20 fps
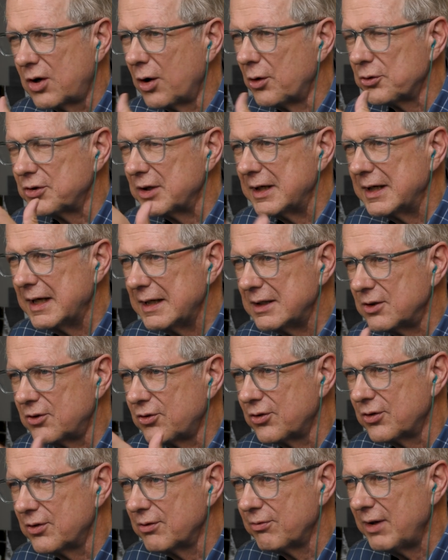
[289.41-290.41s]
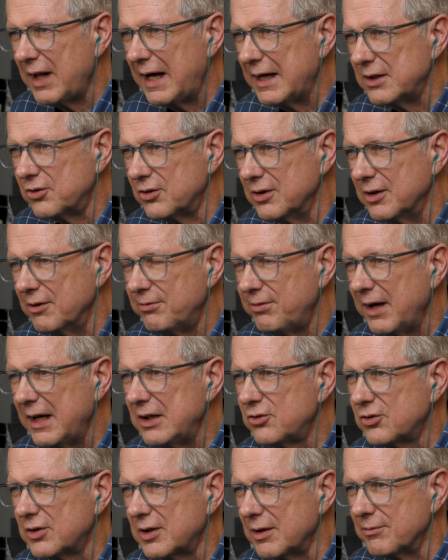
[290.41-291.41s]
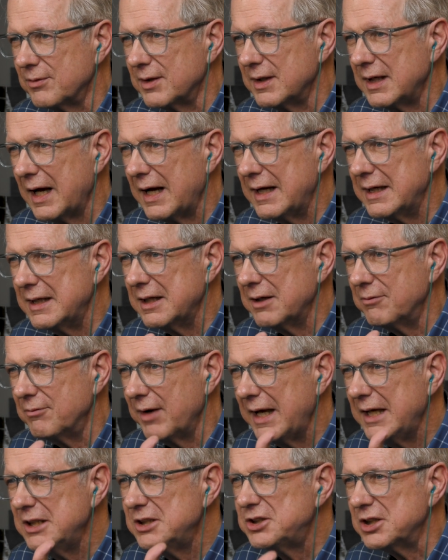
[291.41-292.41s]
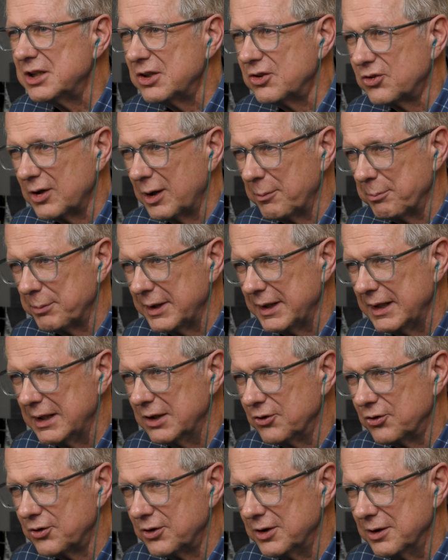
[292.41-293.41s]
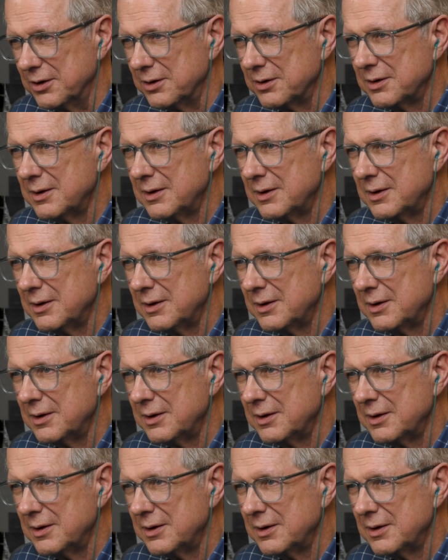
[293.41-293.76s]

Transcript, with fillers: goes against flies in the face of the idea of aging something is to